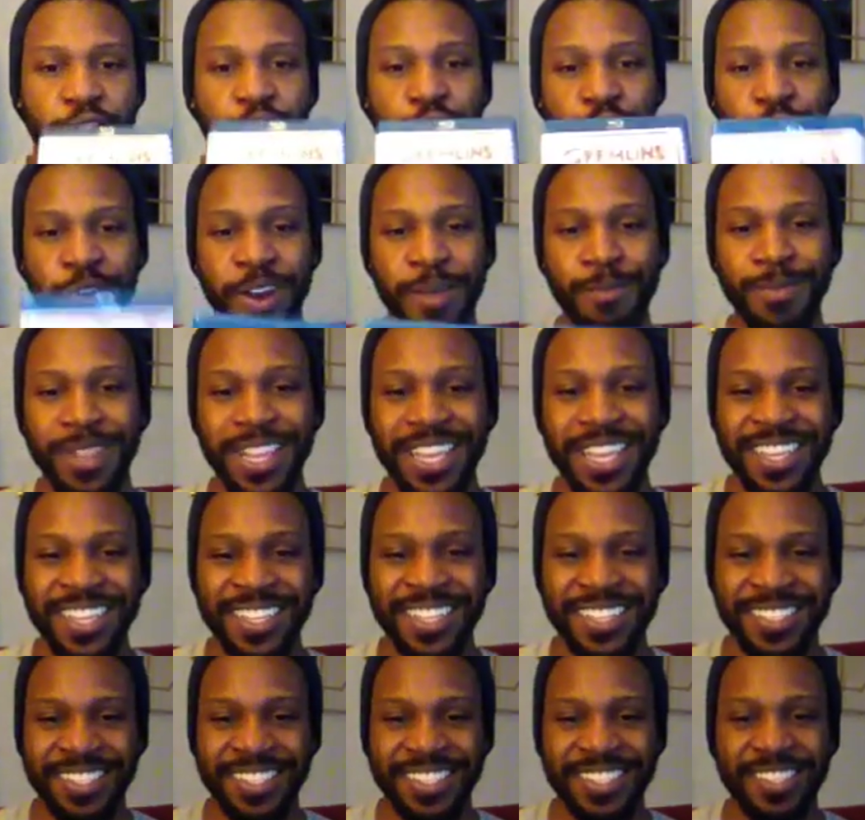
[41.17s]

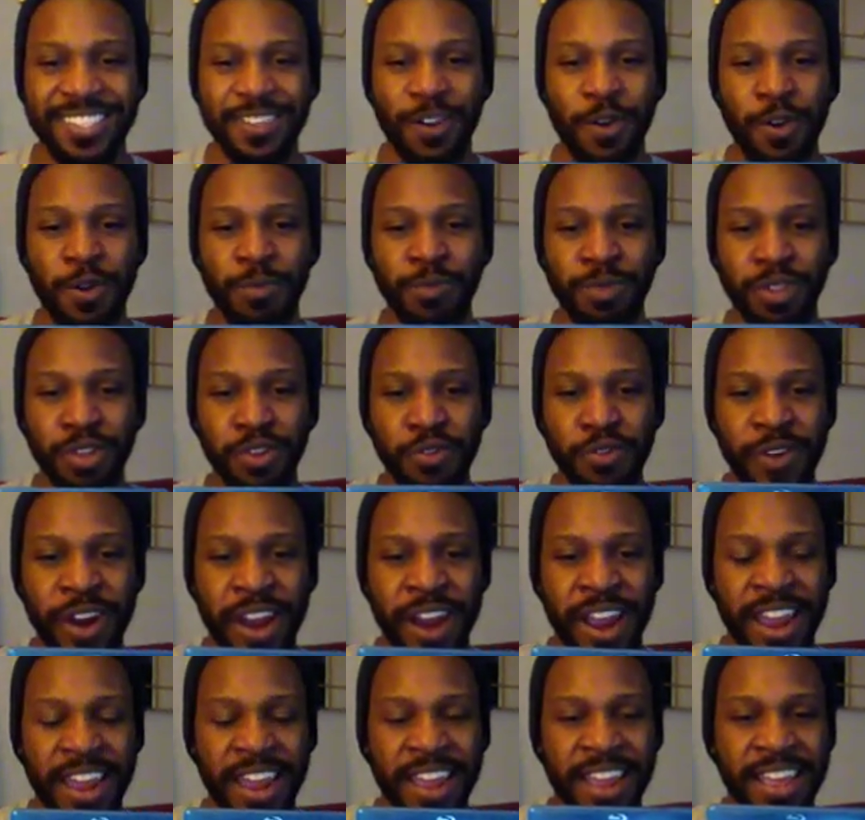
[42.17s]
Gremlins on
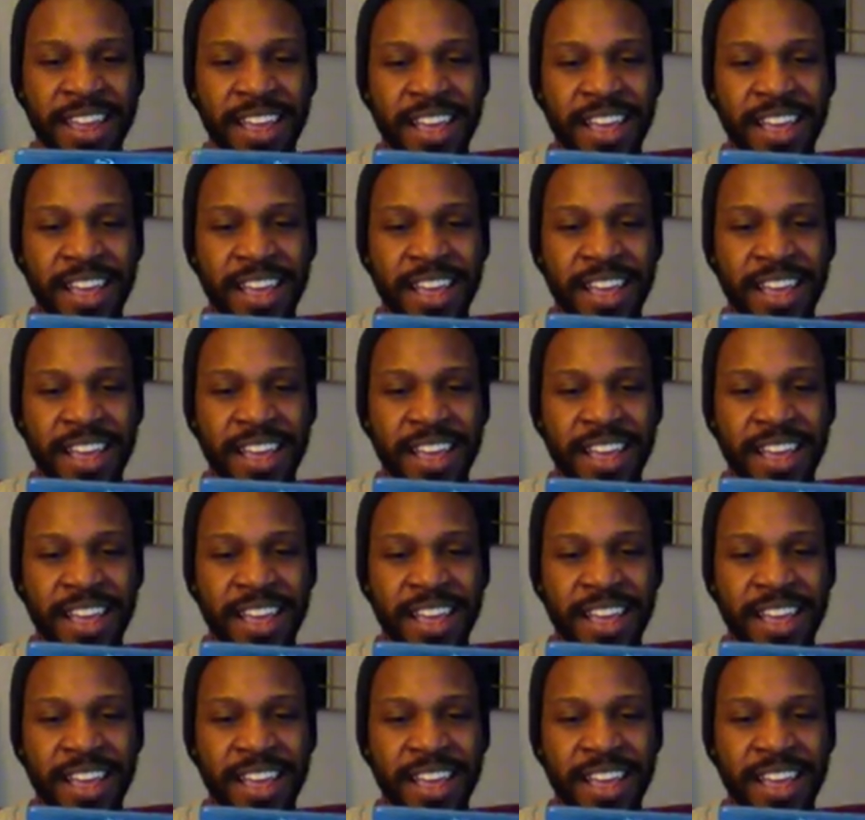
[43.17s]
Blu-ray.